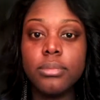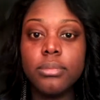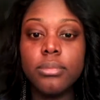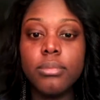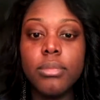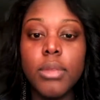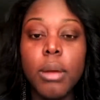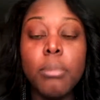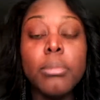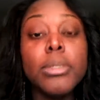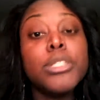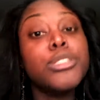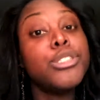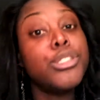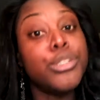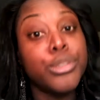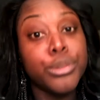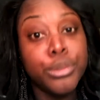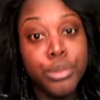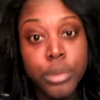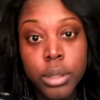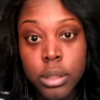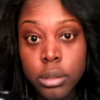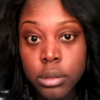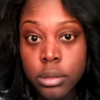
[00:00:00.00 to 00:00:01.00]
But
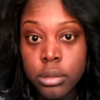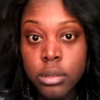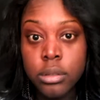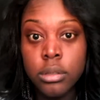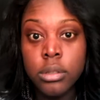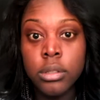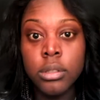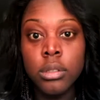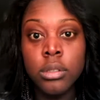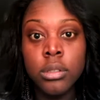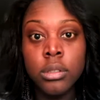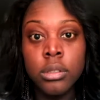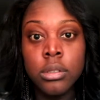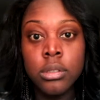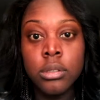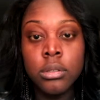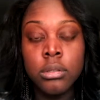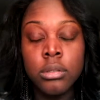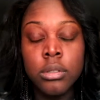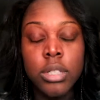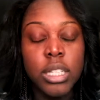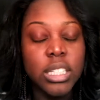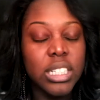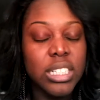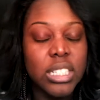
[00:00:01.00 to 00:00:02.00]
dude,
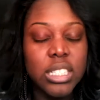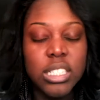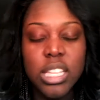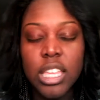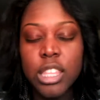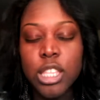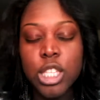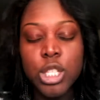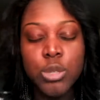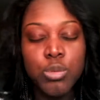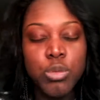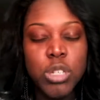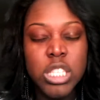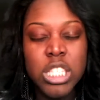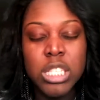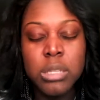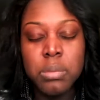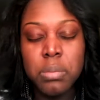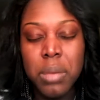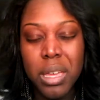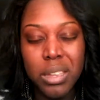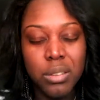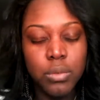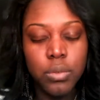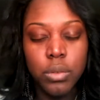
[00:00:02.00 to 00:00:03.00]
and I say this
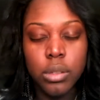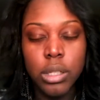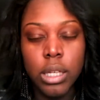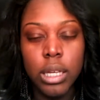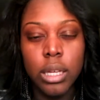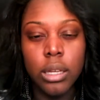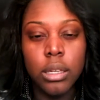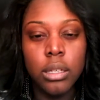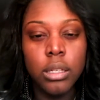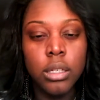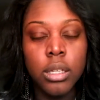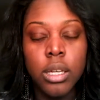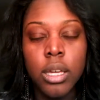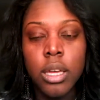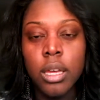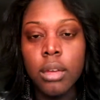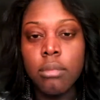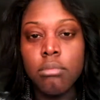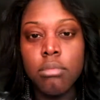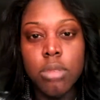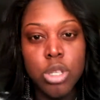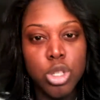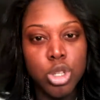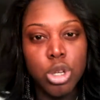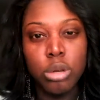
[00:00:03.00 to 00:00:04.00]
respectfully,
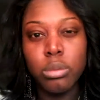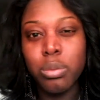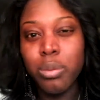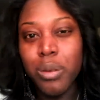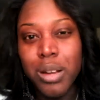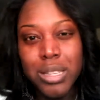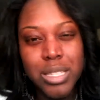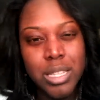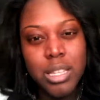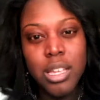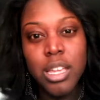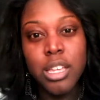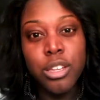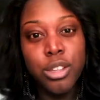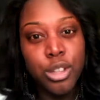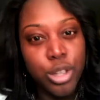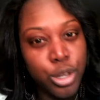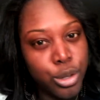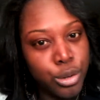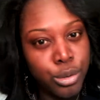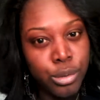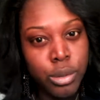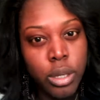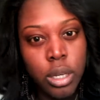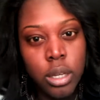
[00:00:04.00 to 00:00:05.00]
Mr. President
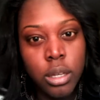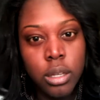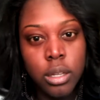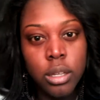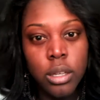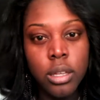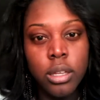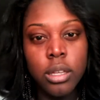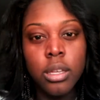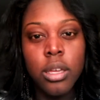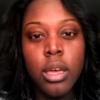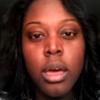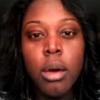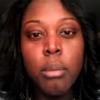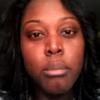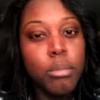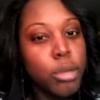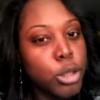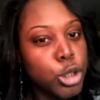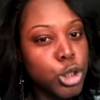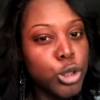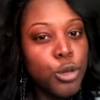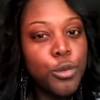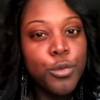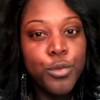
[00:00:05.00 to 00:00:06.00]
dude,
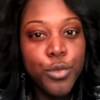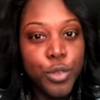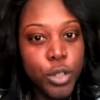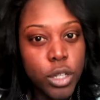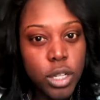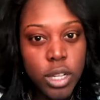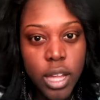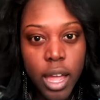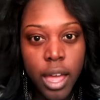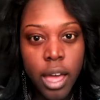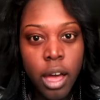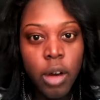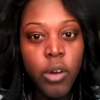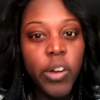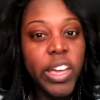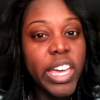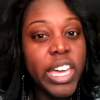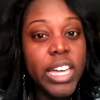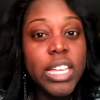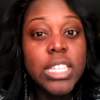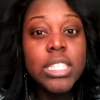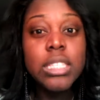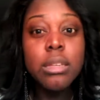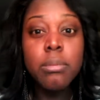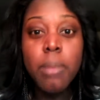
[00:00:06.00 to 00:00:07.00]
put your foot down,
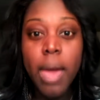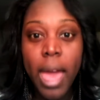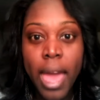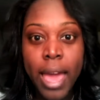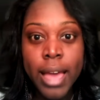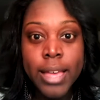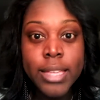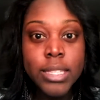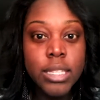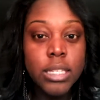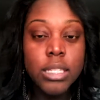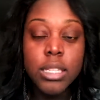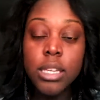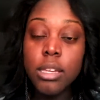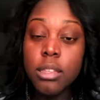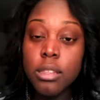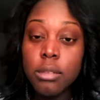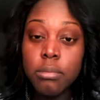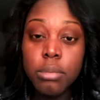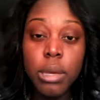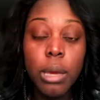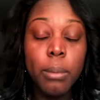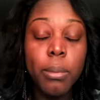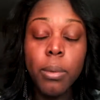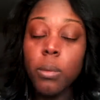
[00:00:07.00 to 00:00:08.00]
kick some ass, and tell them
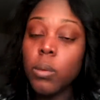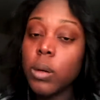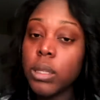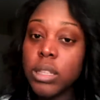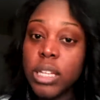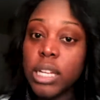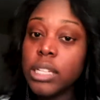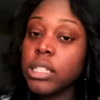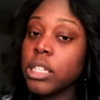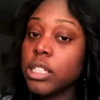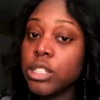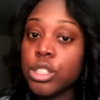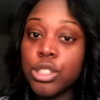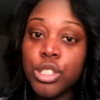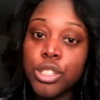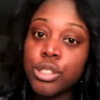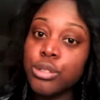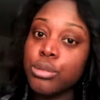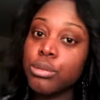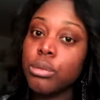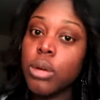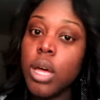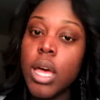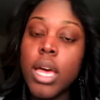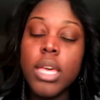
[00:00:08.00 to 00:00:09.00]
people what they need to
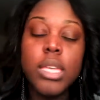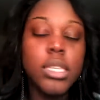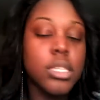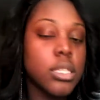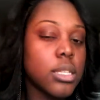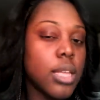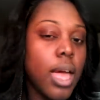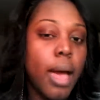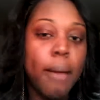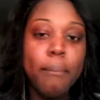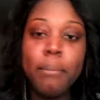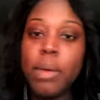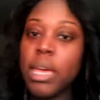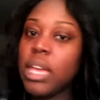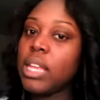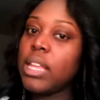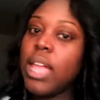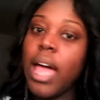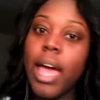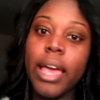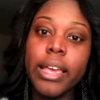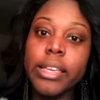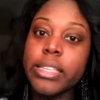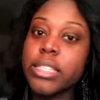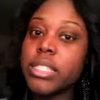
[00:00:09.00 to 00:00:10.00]
do. Stop being
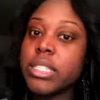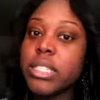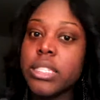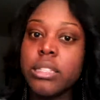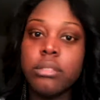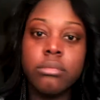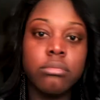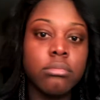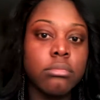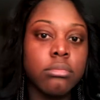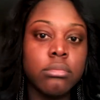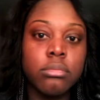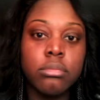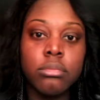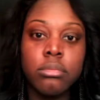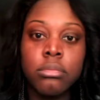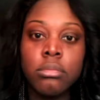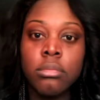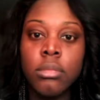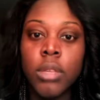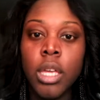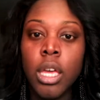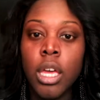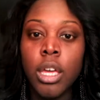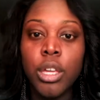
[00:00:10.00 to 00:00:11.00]
nice.
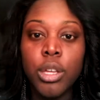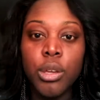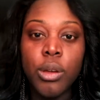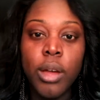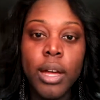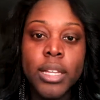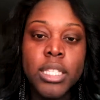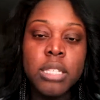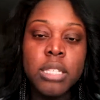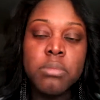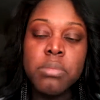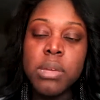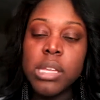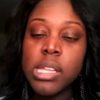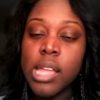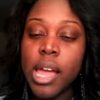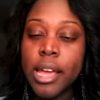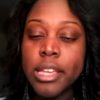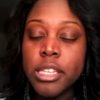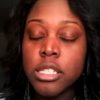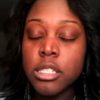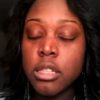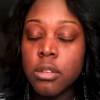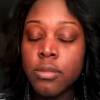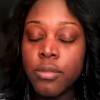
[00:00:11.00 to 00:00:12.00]
You got to be
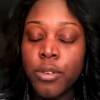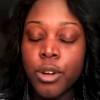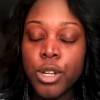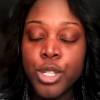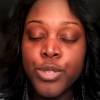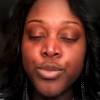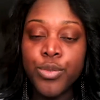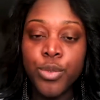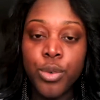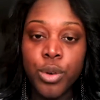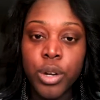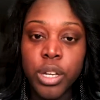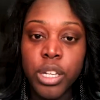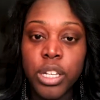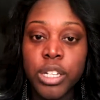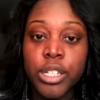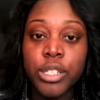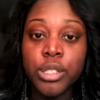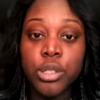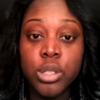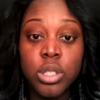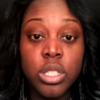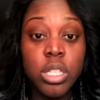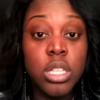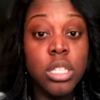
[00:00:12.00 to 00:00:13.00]
nice the first 4
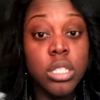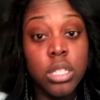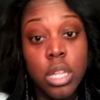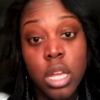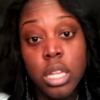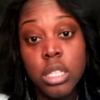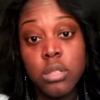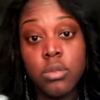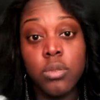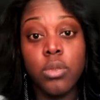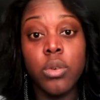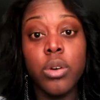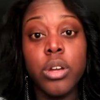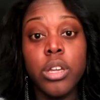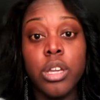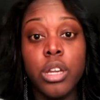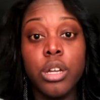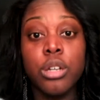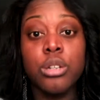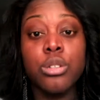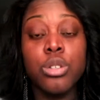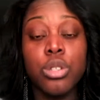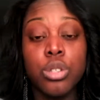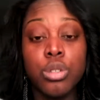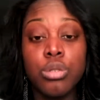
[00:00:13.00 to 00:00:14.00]
years. These next 4
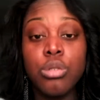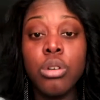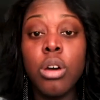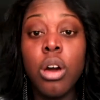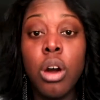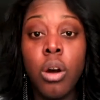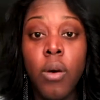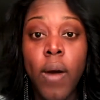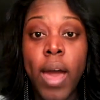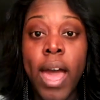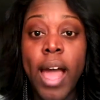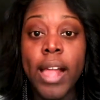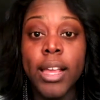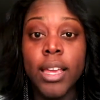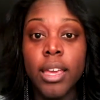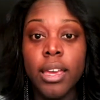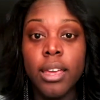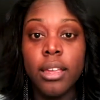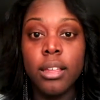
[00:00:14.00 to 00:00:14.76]
years, you go at it.